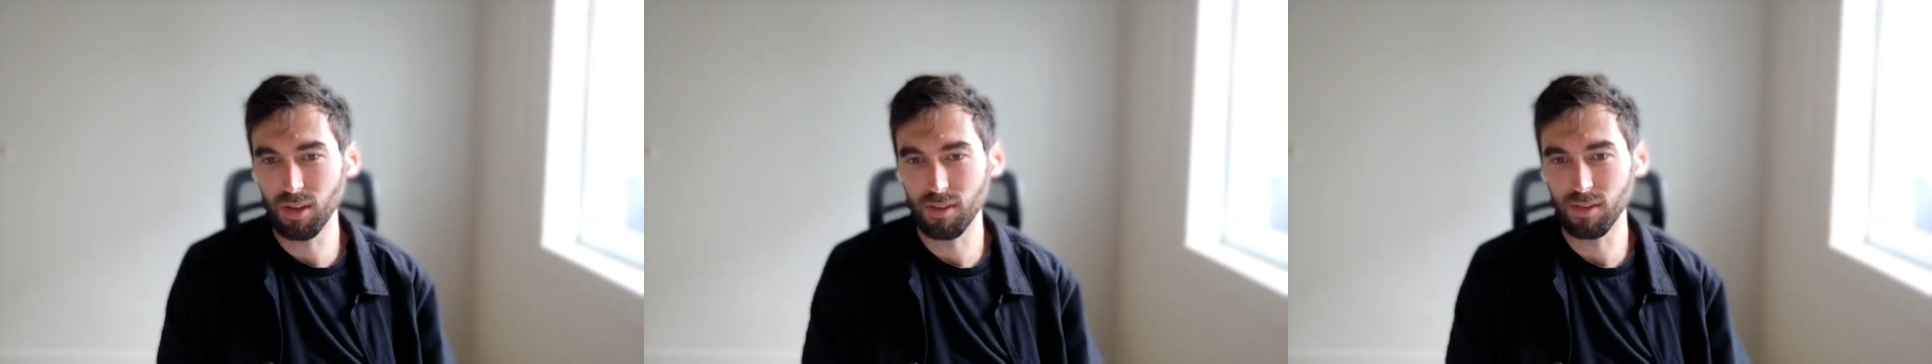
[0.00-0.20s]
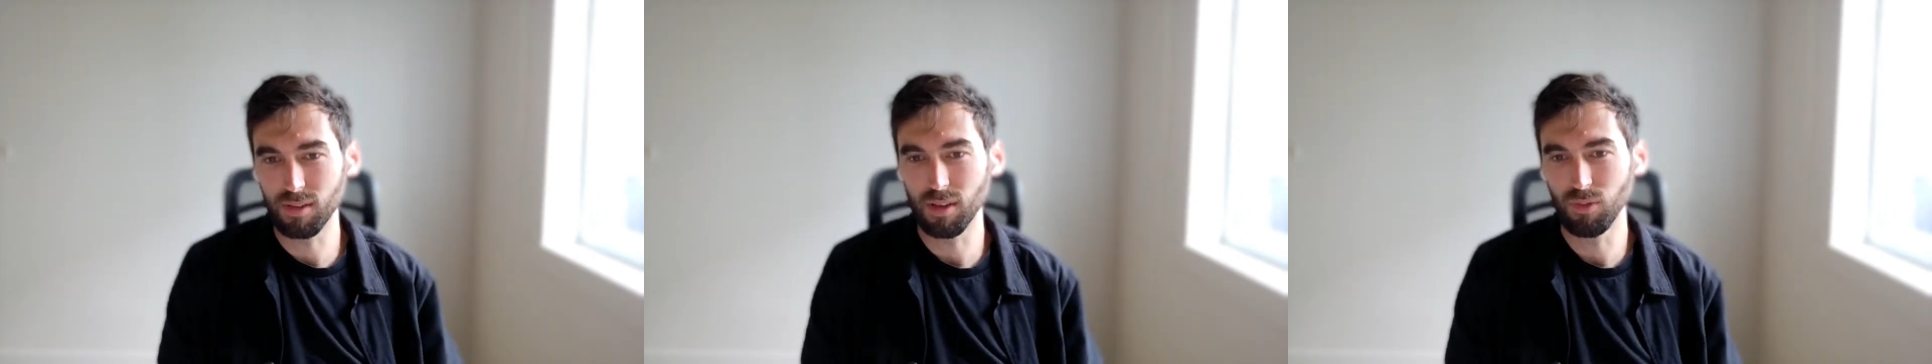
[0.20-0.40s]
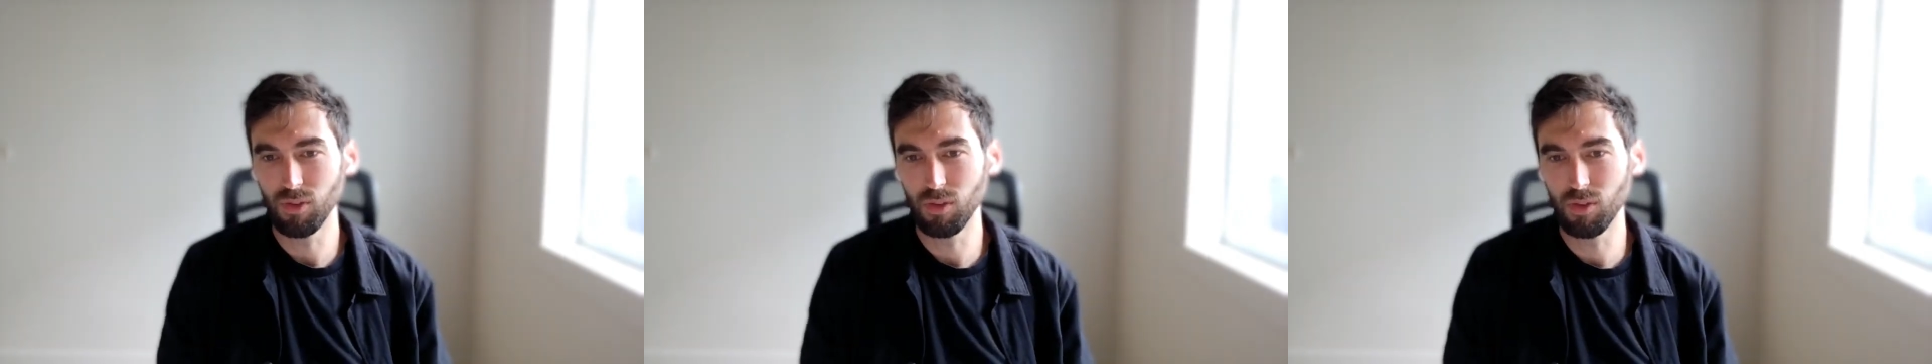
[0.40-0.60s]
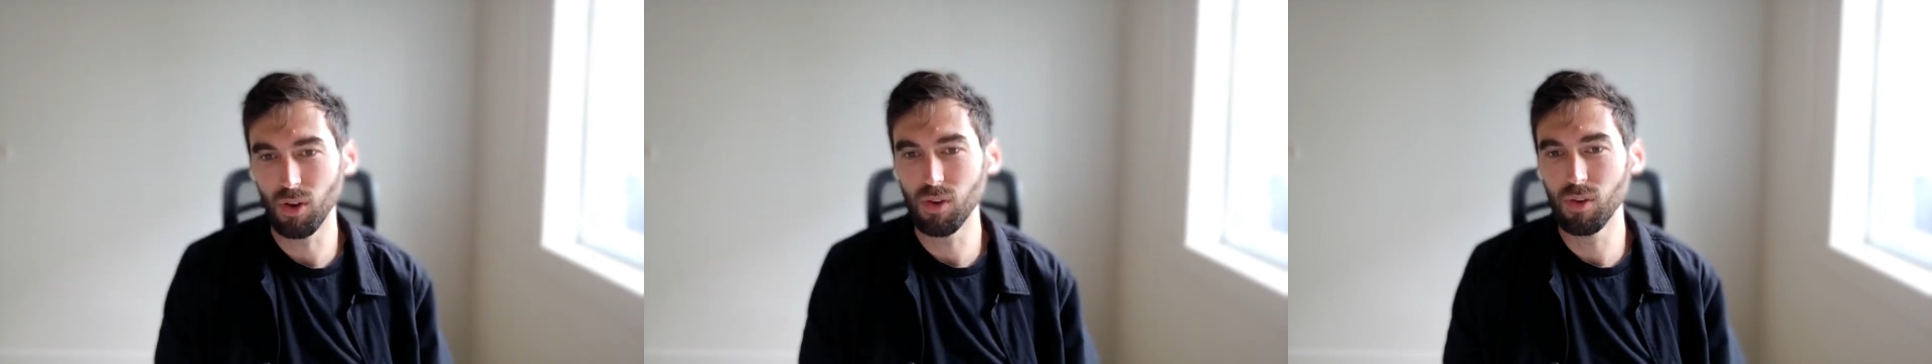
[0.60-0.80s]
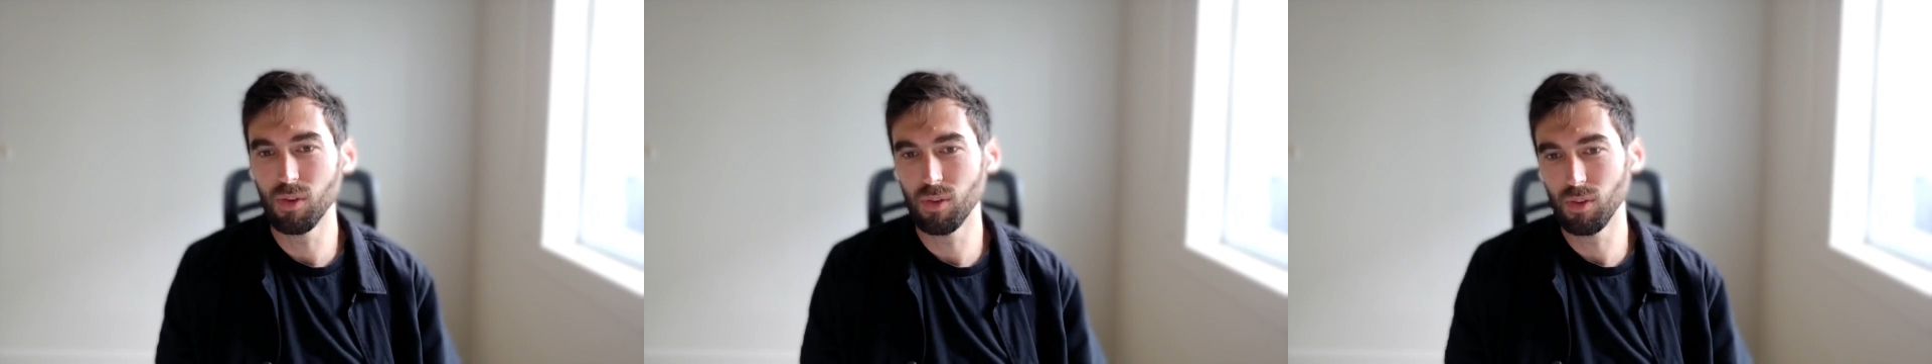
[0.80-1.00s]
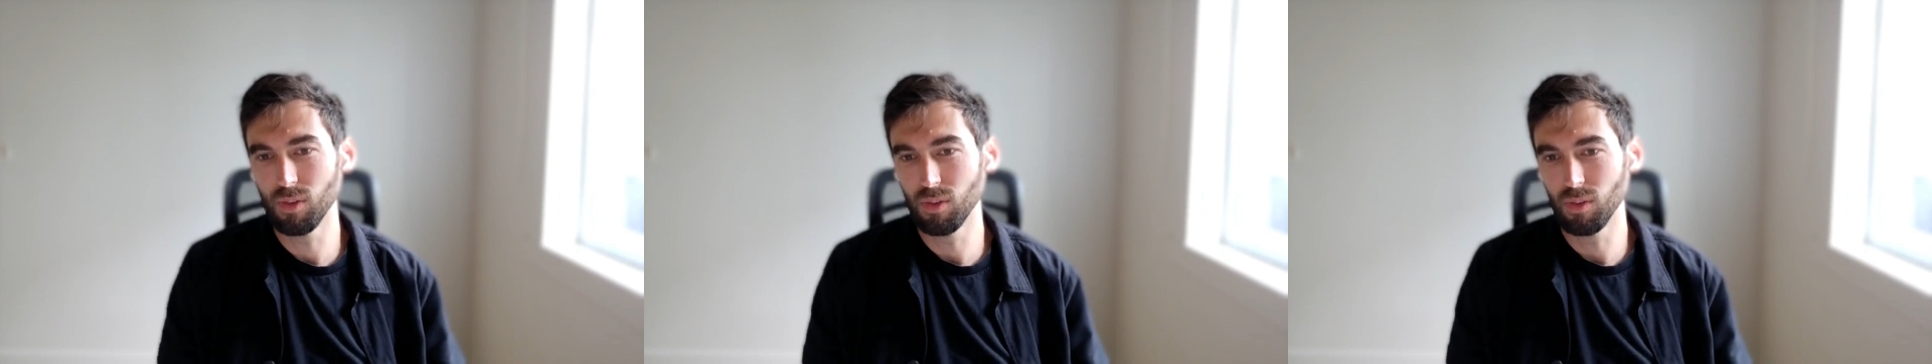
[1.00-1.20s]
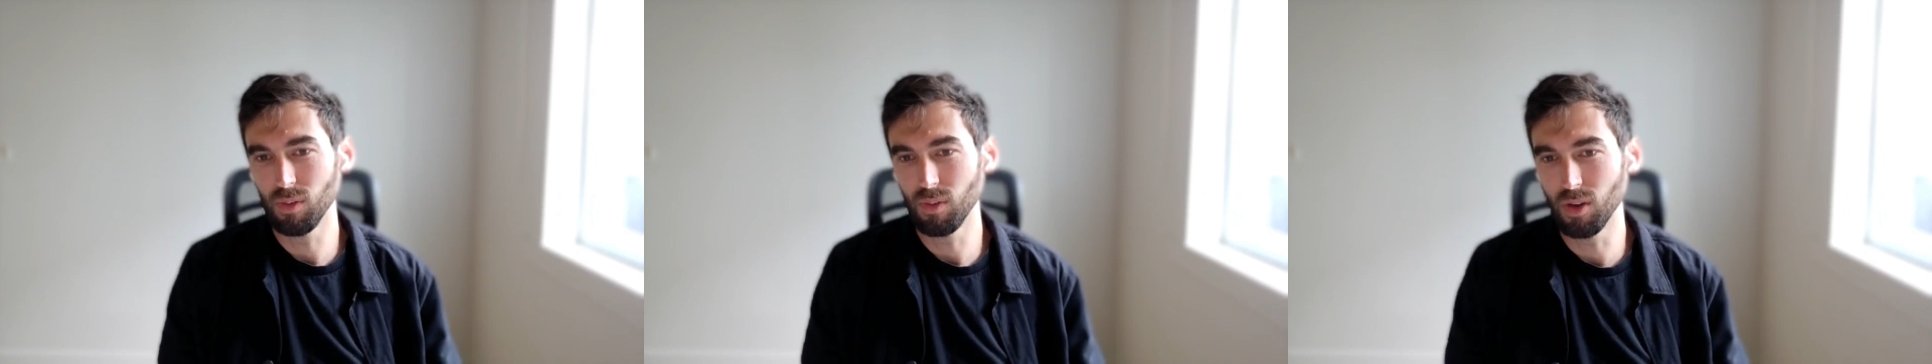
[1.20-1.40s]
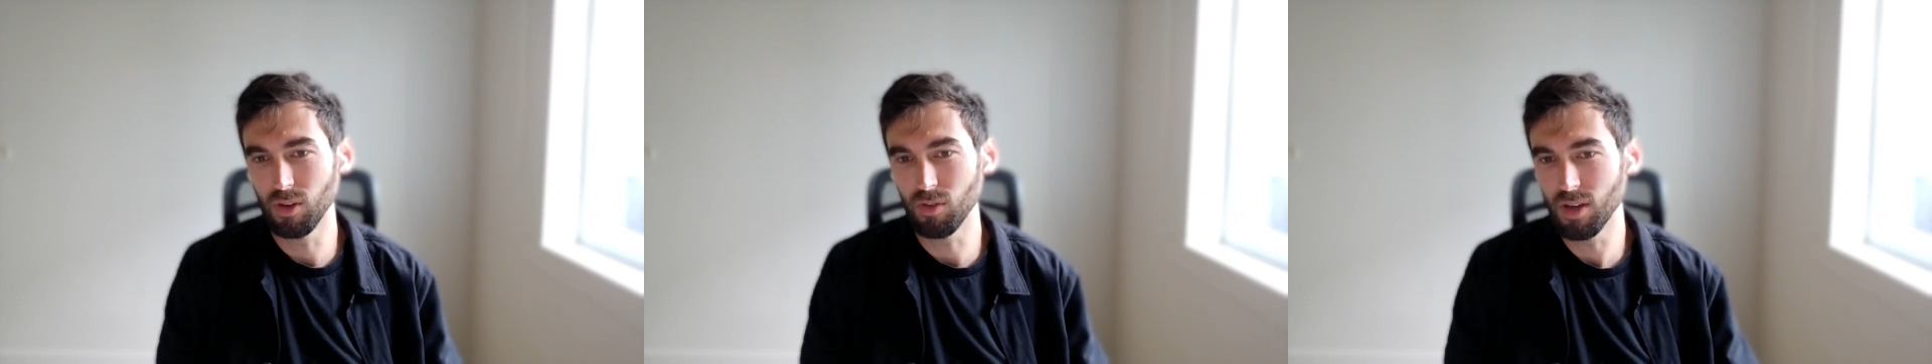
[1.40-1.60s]
because if you don't
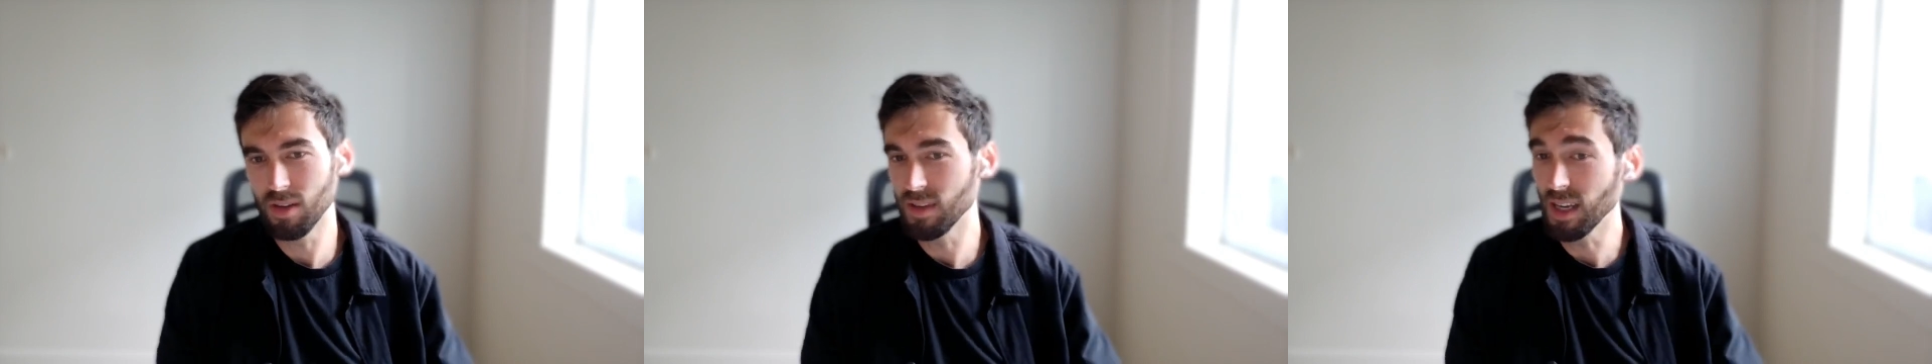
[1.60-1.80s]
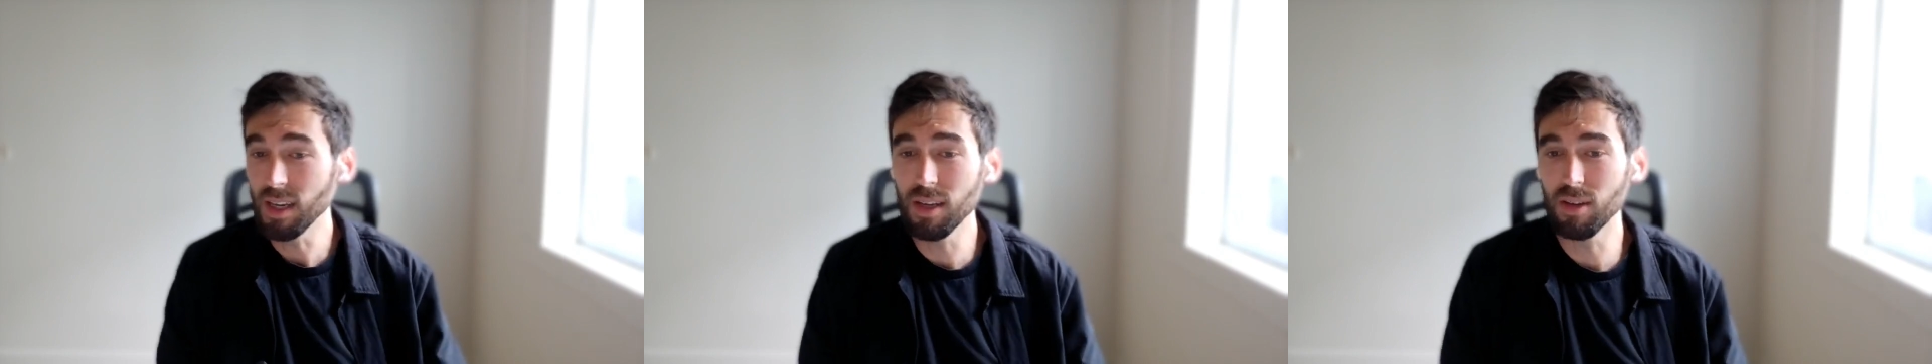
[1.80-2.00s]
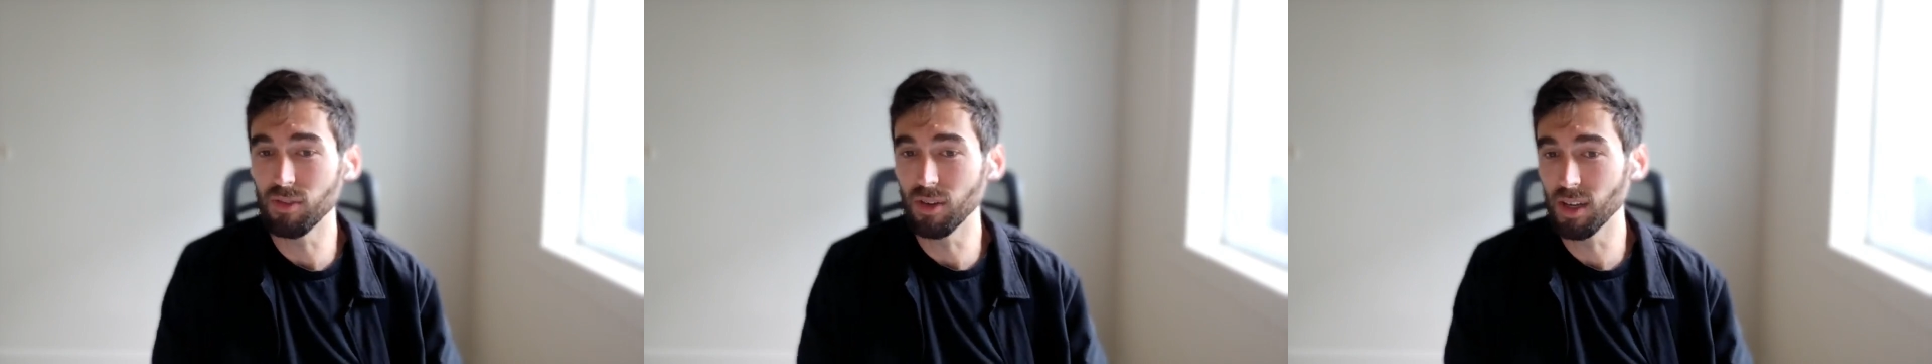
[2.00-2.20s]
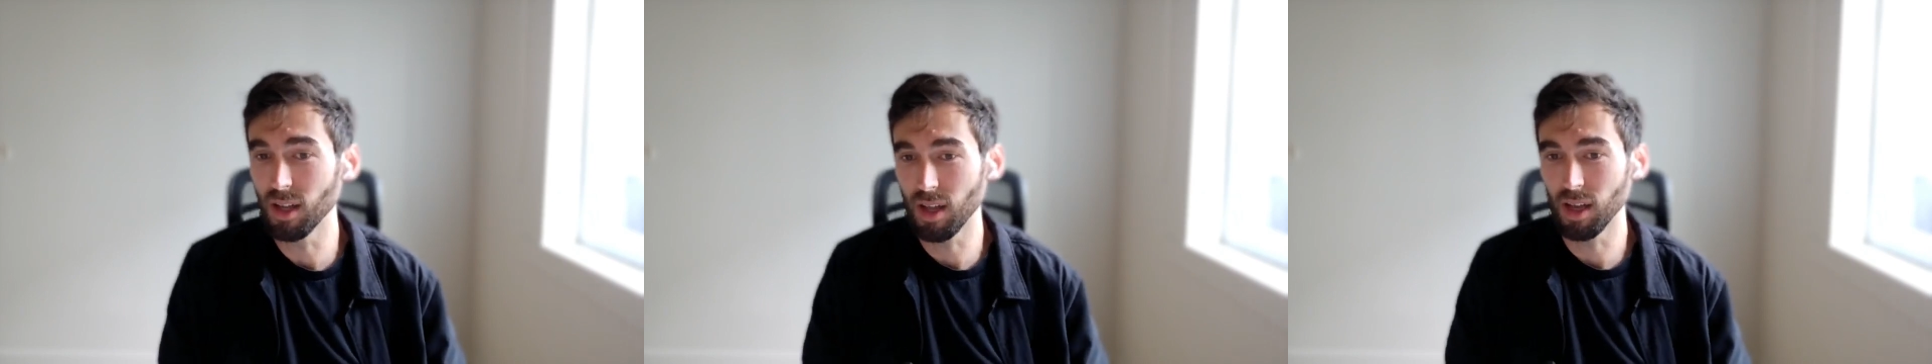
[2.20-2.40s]
address any of it,